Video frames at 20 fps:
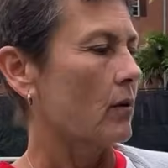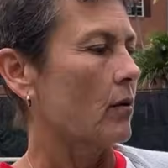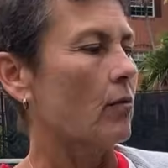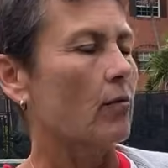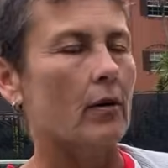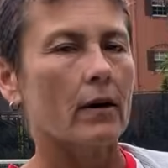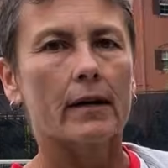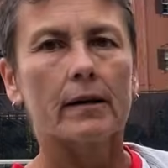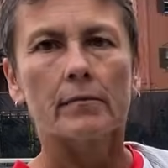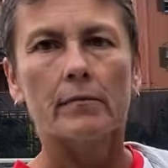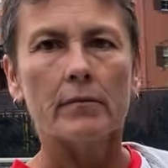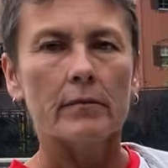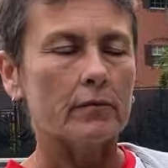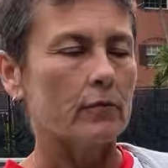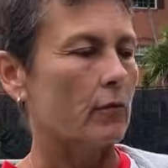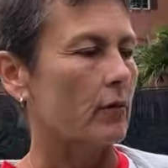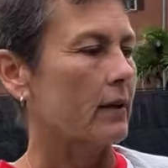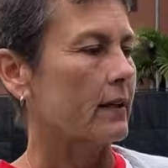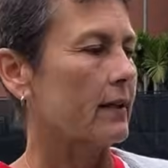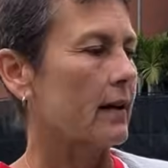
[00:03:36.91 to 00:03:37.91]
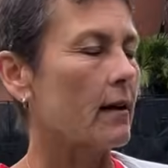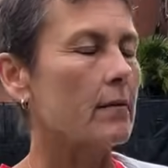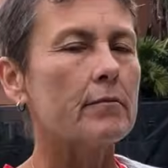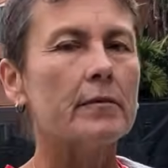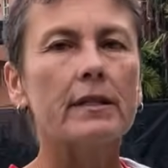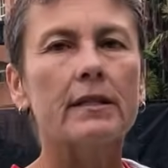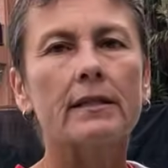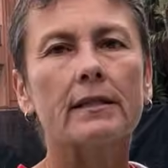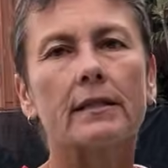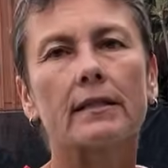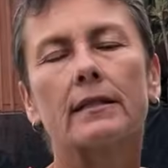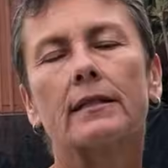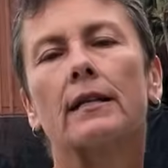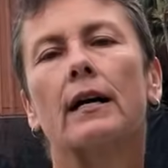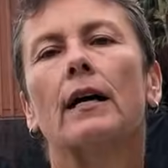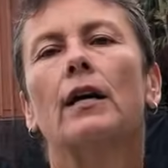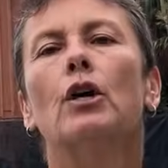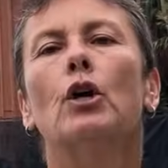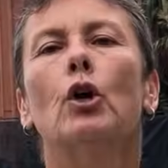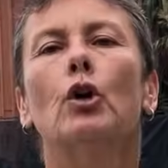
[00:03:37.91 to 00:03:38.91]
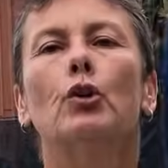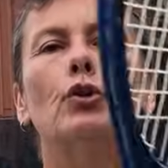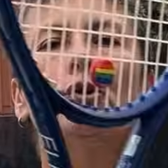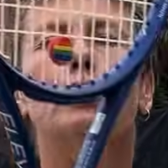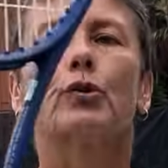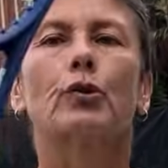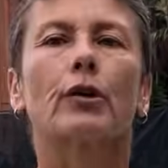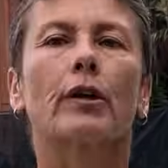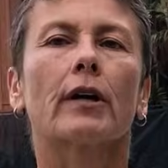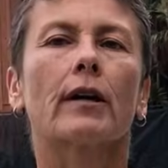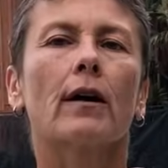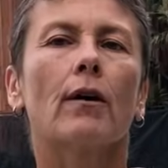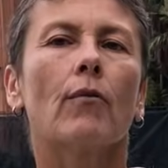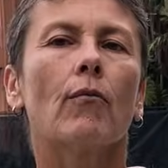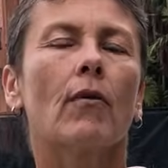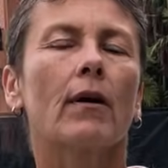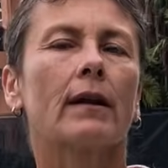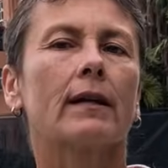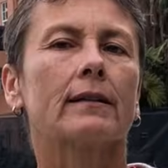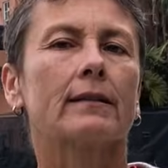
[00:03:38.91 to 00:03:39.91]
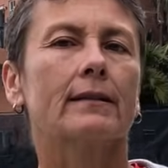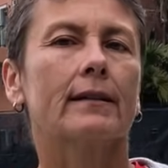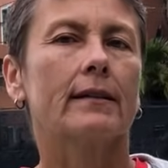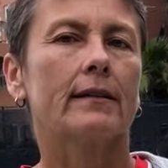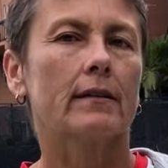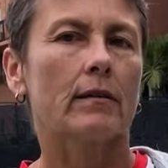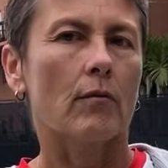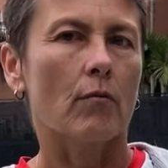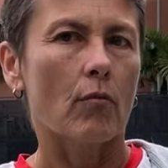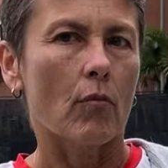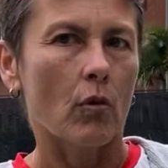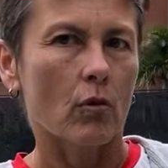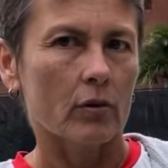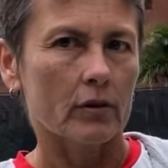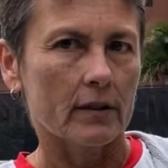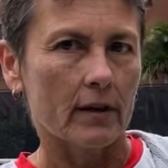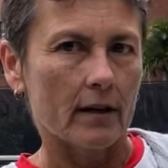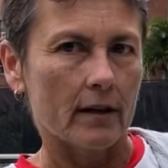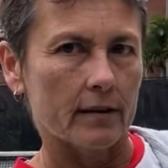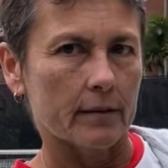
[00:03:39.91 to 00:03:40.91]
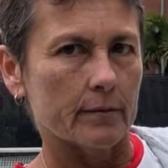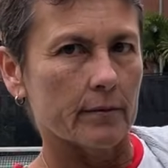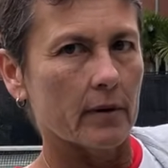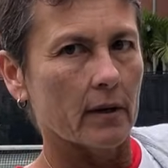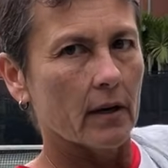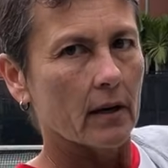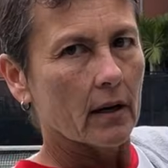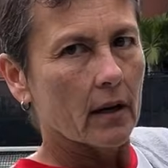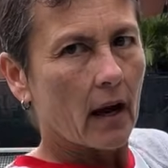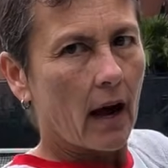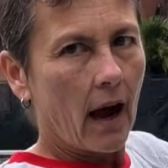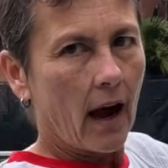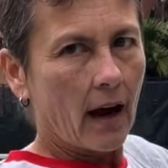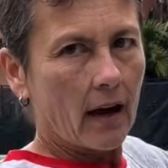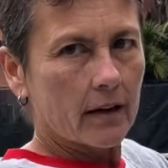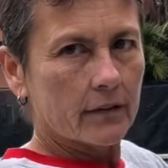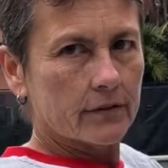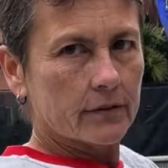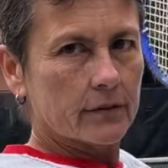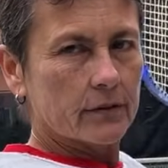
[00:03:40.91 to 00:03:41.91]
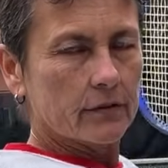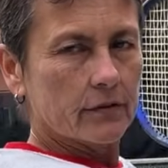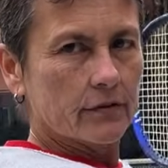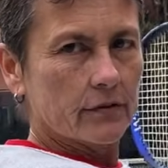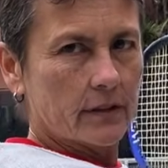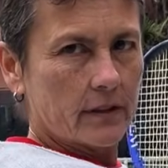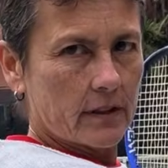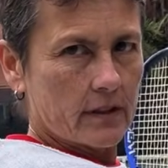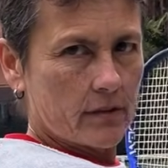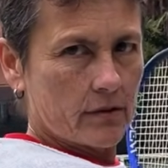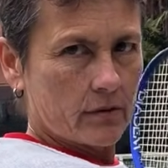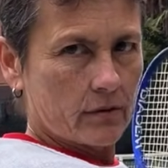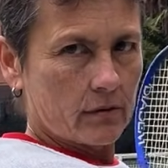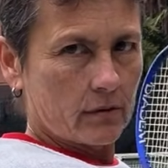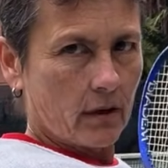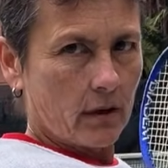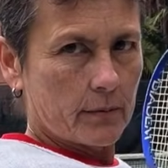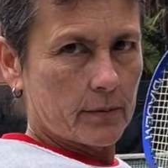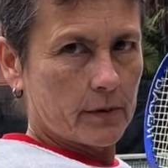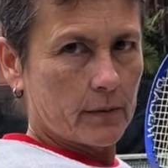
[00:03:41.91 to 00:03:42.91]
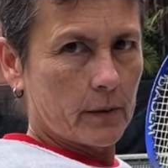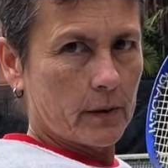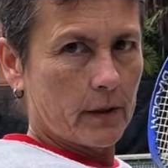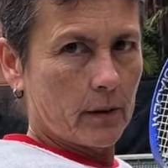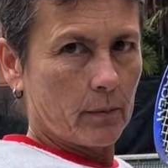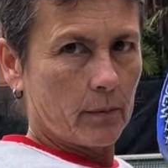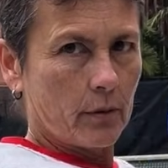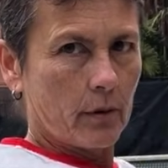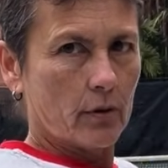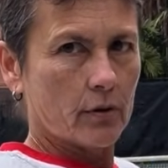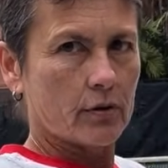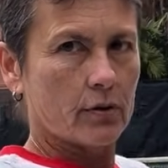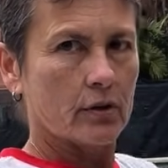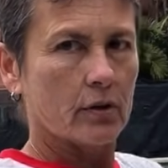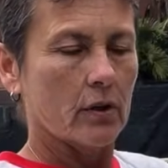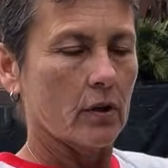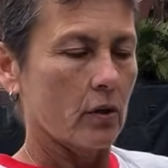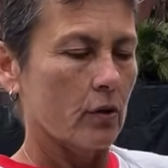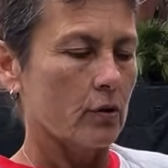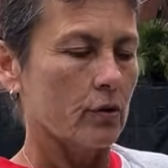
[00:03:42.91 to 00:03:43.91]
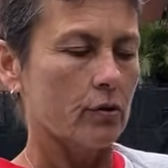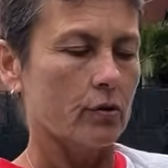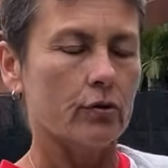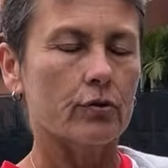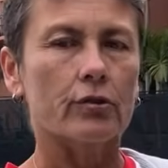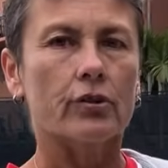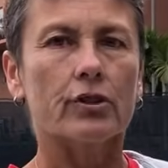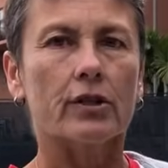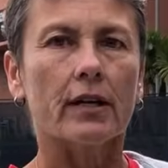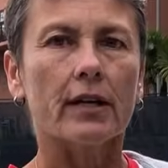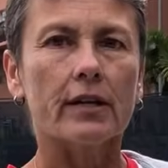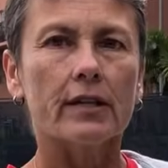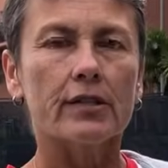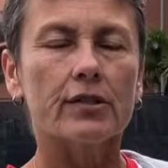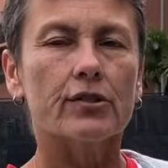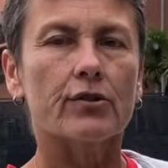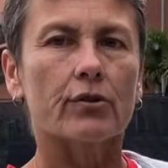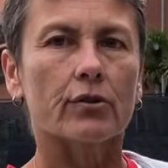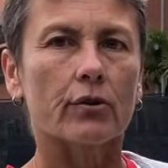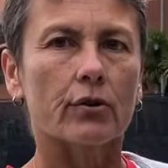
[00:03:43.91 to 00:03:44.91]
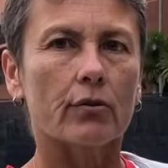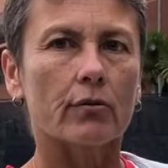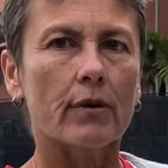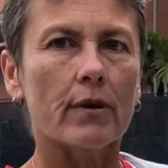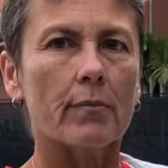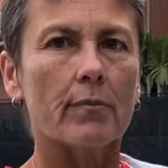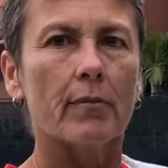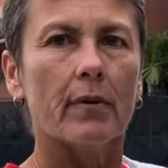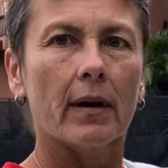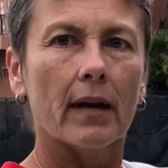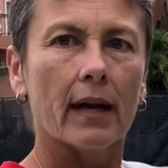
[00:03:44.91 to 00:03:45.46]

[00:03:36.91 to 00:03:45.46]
What that means is that you're gonna wanna take more time after you finish your topspin approach to change your grip